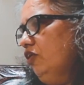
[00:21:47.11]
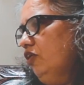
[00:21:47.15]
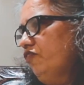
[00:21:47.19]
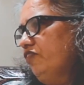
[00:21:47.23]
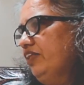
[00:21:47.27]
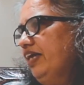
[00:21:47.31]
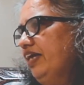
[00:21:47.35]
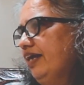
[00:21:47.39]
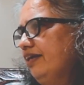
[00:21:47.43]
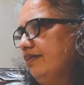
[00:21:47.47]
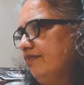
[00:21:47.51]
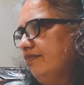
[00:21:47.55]

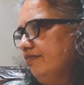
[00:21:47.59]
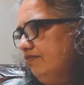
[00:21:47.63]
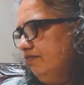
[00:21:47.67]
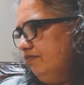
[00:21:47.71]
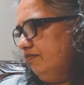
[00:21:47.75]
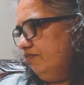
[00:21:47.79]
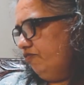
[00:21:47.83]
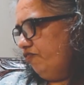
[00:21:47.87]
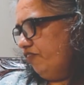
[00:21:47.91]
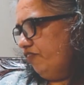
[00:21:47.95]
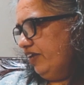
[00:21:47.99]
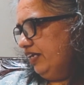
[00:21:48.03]
of that
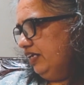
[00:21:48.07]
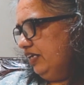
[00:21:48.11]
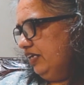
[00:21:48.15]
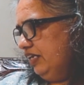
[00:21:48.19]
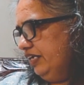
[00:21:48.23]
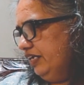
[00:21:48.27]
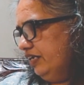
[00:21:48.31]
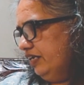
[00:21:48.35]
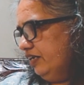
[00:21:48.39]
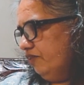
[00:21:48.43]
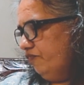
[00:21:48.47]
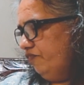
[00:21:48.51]

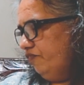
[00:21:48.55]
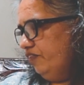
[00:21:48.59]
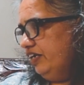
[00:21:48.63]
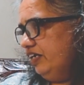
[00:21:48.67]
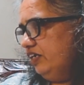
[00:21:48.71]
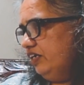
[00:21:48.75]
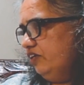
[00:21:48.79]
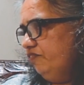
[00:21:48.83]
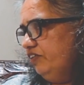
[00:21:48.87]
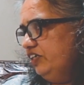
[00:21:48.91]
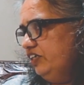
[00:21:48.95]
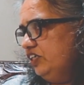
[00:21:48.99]
final year,
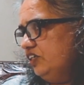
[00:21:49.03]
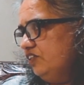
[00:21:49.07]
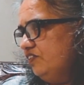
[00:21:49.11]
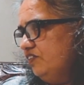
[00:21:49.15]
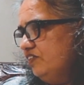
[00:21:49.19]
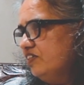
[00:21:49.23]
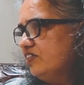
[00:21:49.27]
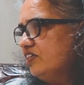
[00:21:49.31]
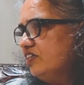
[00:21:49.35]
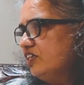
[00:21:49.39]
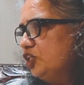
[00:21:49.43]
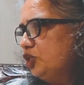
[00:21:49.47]
which
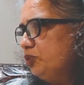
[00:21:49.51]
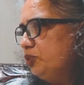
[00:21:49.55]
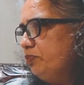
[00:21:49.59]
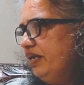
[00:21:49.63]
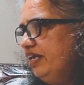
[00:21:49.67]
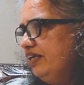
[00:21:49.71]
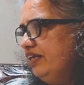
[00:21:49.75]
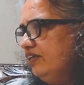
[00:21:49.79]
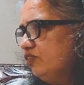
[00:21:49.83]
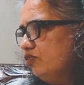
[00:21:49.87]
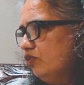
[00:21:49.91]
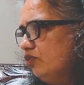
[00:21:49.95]
is
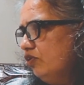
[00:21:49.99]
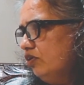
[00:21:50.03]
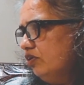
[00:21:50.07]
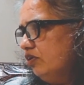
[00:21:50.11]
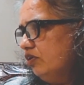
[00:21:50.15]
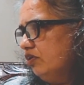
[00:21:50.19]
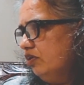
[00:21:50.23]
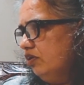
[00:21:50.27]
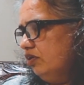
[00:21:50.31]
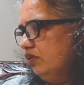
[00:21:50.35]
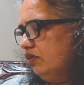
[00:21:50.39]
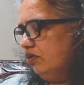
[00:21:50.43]
research based
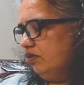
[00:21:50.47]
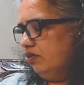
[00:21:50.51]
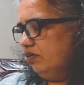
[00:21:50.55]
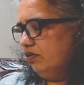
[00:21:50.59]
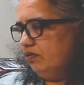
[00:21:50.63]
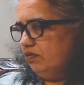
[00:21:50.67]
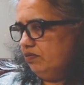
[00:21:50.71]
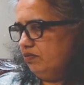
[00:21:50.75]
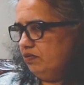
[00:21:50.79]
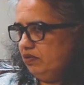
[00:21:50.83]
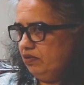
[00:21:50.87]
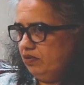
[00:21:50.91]
or
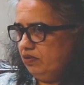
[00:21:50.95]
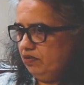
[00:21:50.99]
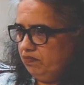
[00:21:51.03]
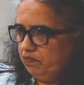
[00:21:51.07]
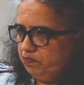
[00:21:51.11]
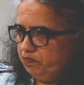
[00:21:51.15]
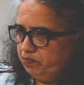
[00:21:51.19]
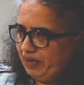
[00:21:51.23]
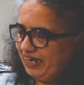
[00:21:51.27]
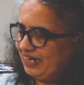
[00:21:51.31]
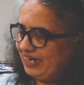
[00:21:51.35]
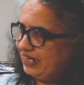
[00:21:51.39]

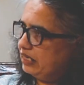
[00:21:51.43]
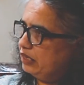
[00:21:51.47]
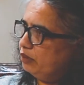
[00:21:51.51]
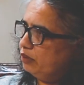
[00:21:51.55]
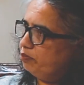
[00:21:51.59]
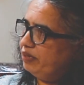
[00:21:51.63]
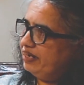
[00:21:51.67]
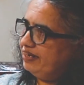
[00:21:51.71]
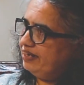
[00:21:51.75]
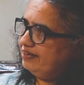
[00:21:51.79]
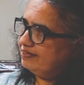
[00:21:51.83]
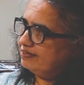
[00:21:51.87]

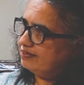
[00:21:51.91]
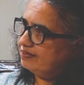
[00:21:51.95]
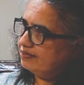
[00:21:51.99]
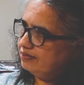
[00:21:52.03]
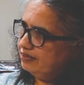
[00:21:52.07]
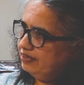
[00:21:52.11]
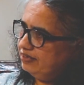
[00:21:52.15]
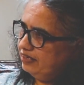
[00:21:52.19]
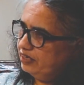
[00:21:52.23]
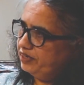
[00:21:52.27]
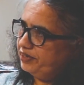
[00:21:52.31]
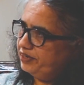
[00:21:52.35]
practical
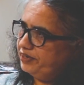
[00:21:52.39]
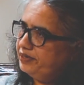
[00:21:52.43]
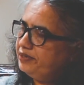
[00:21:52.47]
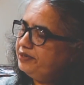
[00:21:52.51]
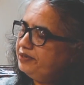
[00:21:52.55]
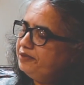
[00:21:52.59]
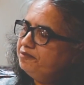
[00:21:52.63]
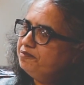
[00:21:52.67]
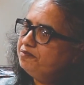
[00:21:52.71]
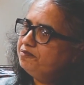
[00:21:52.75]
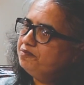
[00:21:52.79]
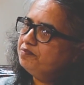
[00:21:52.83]
based
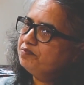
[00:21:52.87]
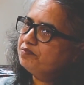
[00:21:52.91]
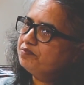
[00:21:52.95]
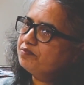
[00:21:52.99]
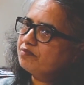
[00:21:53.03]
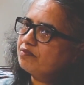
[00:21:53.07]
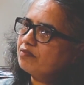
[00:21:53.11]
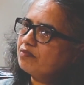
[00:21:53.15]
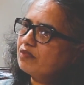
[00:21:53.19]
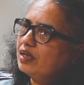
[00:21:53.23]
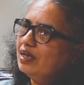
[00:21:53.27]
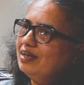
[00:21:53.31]
year.
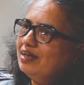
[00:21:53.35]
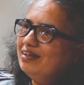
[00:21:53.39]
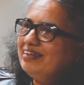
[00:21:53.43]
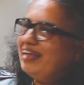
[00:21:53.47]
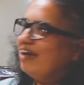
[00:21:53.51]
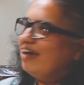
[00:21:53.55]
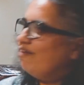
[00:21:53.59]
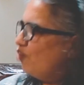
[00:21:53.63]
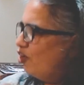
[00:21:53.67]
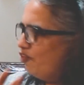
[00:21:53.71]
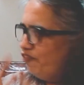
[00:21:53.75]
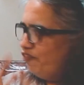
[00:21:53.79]

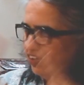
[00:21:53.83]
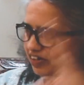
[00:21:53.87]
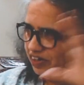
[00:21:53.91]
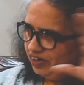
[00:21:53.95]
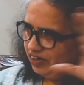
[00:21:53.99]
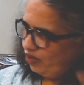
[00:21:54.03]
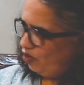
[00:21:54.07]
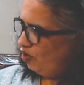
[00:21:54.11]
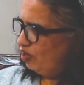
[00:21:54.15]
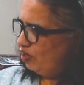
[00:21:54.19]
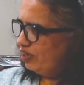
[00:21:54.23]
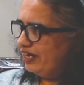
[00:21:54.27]
They have not
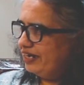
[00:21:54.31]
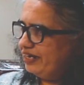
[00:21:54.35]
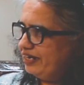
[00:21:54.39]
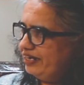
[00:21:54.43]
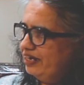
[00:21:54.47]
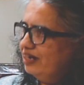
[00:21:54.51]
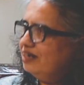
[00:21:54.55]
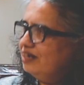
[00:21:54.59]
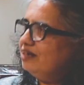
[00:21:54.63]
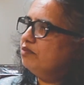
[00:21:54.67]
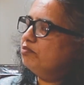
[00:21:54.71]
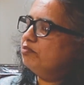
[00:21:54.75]
figured all
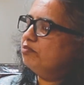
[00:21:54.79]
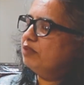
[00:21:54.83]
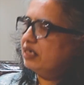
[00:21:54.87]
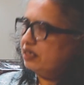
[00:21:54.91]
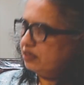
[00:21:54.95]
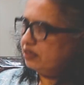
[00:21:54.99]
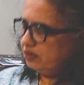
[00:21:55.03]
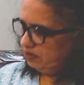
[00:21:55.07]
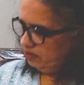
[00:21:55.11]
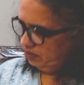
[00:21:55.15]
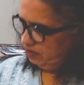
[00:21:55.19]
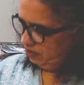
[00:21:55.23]
that yet,
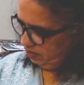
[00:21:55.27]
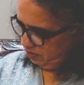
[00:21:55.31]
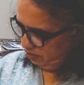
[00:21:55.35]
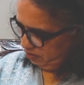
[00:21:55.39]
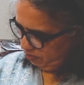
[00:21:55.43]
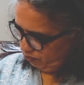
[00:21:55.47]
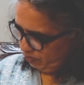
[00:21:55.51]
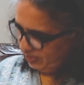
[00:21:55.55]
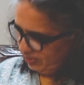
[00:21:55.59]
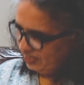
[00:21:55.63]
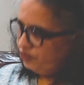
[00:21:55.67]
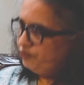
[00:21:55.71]
but
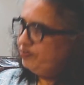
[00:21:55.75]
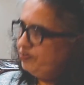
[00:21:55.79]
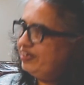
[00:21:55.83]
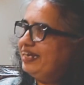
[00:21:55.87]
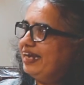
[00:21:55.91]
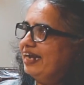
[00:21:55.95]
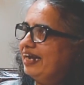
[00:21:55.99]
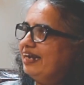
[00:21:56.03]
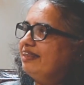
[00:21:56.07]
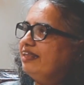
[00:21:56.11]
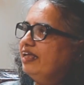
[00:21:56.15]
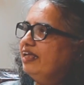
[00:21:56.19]
once
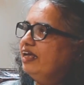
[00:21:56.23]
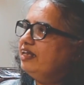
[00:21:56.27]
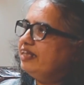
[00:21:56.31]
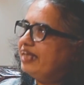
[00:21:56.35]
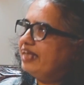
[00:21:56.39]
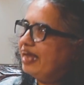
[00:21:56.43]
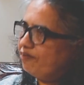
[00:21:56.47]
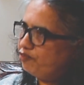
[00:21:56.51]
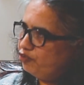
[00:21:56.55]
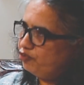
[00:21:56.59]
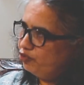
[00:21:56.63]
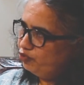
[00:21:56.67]
we get
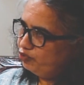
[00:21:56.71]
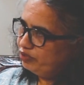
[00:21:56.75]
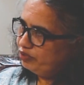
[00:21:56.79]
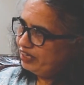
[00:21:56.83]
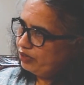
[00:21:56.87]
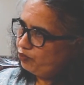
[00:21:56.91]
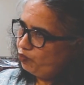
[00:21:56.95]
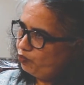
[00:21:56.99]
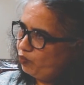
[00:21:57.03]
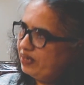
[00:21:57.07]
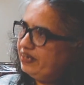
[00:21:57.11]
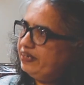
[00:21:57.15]
there, they have to
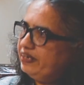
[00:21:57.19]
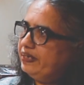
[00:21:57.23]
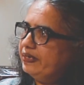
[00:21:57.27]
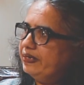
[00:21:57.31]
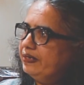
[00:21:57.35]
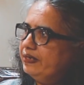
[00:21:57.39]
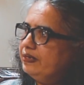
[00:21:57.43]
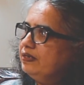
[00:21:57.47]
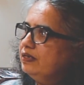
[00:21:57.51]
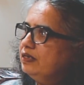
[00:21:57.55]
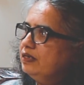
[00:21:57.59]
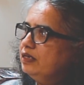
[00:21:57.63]
do that 1
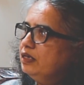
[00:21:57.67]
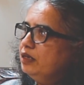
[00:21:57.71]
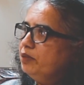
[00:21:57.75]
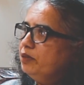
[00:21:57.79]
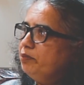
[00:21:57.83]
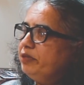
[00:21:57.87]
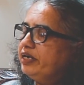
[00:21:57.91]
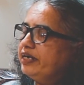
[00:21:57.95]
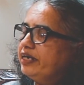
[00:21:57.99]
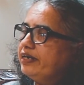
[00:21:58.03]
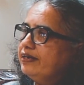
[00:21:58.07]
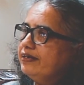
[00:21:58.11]
year,
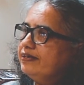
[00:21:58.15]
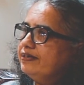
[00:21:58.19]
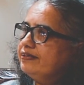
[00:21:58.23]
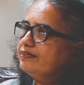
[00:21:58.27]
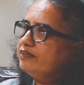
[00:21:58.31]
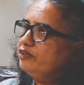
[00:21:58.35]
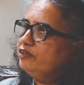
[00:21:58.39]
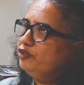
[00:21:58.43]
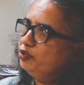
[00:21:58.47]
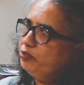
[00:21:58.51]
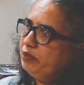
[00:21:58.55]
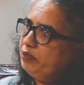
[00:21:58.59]

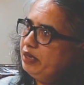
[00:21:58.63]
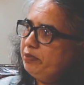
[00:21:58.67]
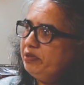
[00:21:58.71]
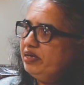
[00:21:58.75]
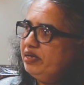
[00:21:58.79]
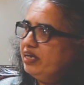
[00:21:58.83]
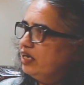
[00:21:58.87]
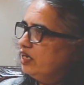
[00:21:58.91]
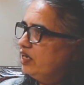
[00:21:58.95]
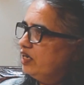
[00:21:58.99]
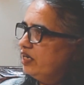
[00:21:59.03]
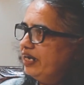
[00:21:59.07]
because you may
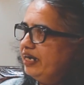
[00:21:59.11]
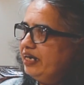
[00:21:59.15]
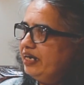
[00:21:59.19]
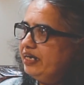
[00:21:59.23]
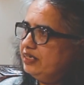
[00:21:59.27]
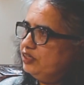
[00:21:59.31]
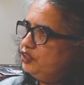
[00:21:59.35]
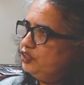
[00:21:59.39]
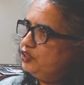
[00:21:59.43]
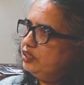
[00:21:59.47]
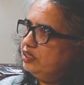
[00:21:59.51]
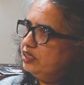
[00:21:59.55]
be a
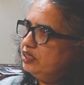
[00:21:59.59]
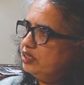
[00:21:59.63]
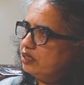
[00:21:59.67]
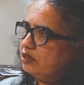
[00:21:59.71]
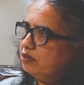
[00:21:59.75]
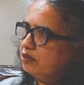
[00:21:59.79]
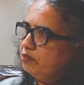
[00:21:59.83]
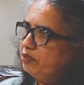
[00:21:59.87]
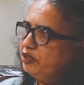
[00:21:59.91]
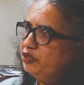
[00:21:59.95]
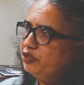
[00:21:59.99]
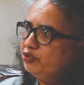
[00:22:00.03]
great
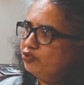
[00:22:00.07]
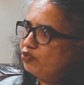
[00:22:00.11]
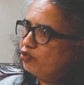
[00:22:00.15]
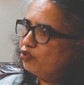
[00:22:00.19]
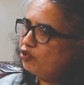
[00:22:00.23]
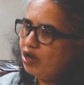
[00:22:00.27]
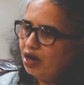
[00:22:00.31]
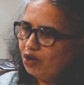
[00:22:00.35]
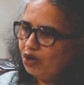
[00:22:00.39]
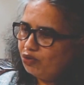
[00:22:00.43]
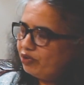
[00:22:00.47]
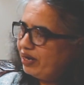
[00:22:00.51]
engineer, but you
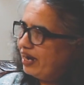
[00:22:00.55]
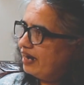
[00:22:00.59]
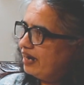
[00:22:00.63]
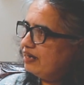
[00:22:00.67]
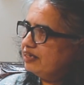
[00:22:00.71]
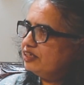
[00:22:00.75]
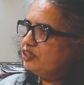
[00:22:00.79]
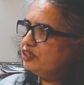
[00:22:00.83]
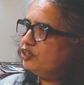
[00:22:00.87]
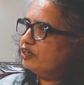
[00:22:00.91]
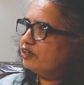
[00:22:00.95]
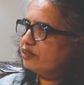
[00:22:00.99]
don't know how to
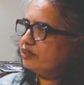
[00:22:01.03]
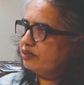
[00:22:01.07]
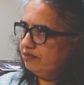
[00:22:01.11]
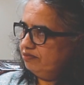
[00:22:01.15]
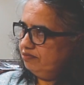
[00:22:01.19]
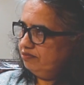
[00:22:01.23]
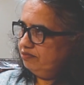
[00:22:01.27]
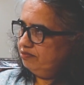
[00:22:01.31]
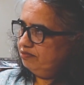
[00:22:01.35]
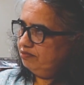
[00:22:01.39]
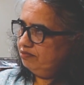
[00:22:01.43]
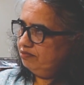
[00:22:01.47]
handle children.